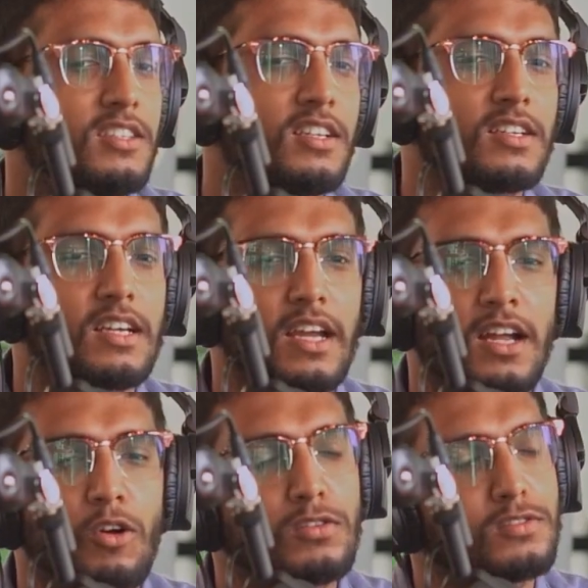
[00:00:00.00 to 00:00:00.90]
I think
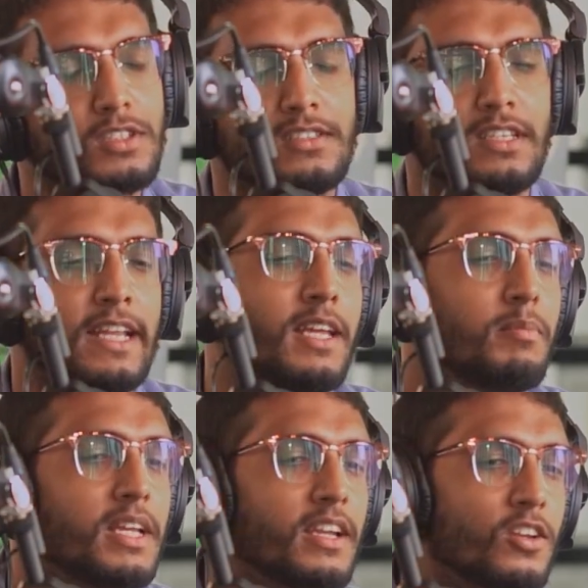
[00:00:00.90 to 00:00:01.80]
also there's
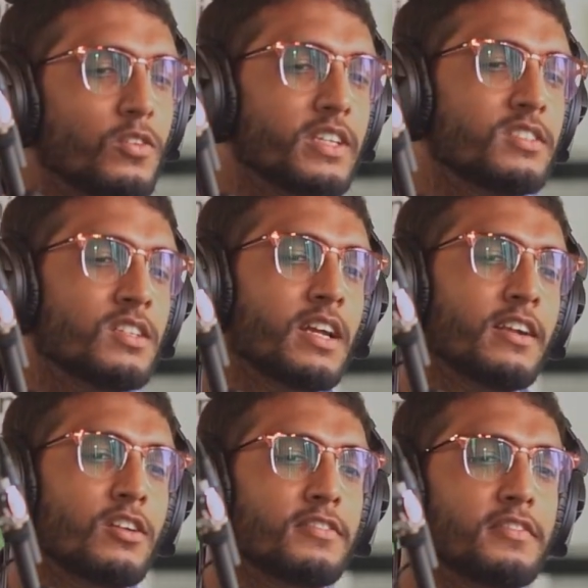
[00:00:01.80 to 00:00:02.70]
enabling innovation
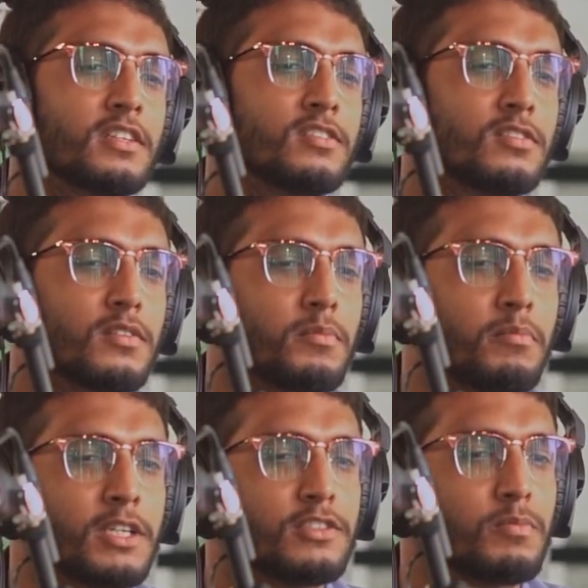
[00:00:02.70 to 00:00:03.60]
kind of is
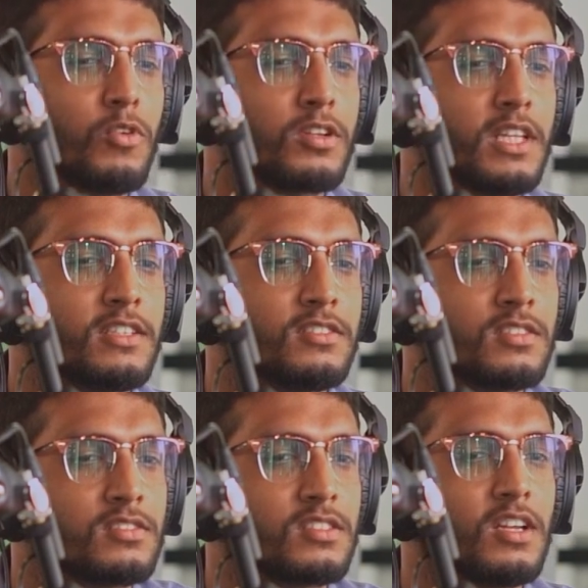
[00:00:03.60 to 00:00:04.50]
much more than
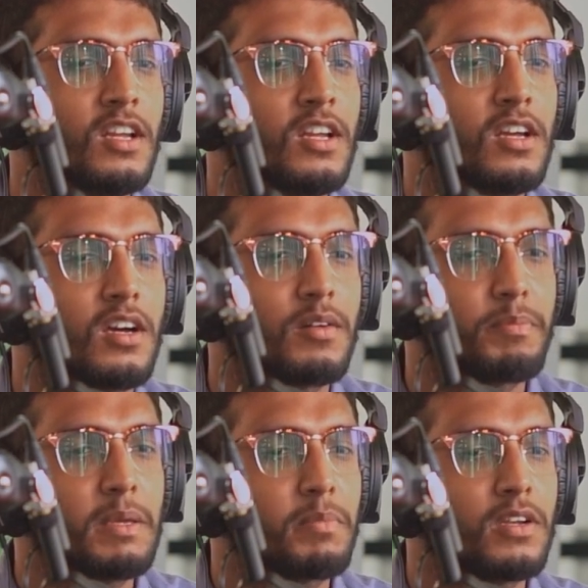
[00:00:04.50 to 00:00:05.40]
just Uh,
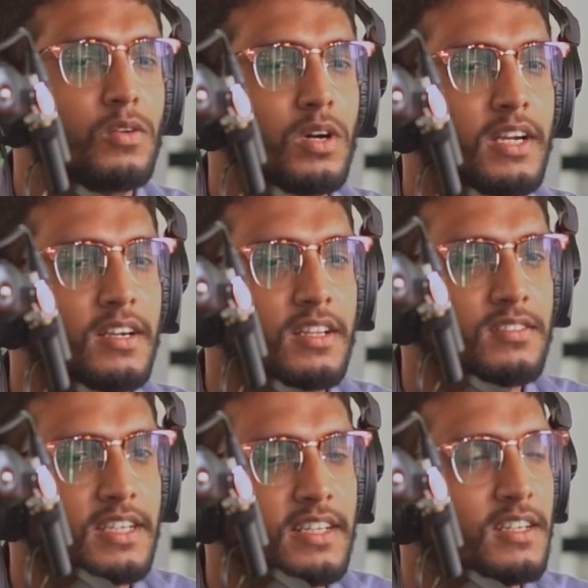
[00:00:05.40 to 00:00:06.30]
people who are
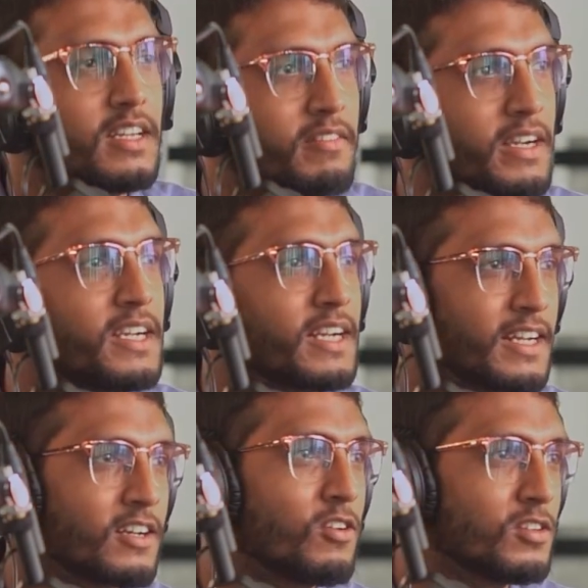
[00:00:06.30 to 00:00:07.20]
interested in inventing
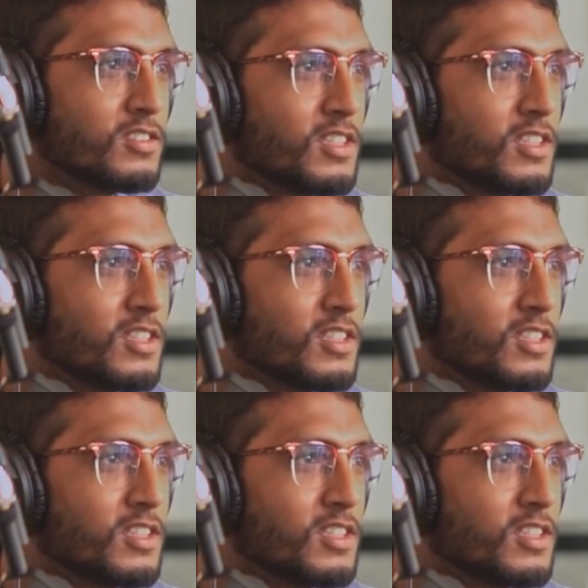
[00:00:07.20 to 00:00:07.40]
technology.